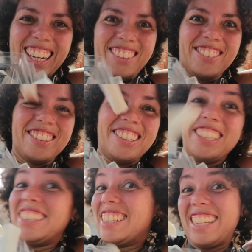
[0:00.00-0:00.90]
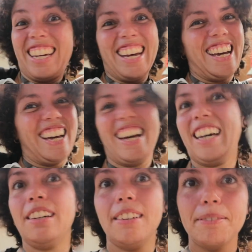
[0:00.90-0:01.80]
And rollers.
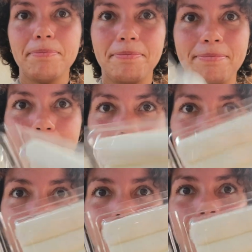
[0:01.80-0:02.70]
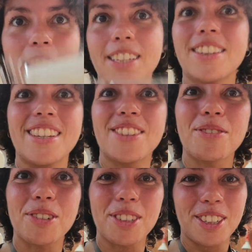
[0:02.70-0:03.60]
Yes, tons
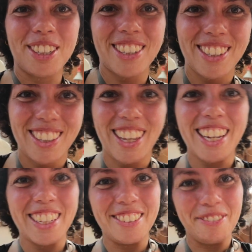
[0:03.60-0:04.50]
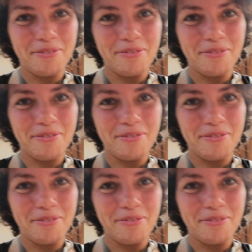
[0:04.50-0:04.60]
of rollers. Thank you.